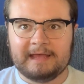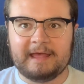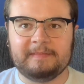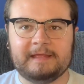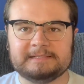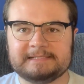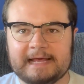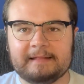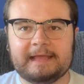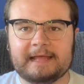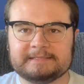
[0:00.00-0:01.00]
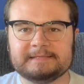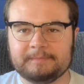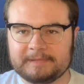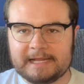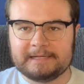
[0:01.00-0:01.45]
and then Sally ends
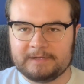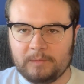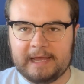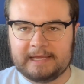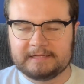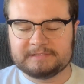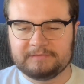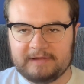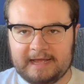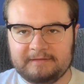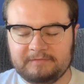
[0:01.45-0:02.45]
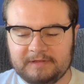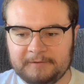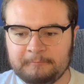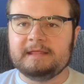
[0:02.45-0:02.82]
up getting away and surviving.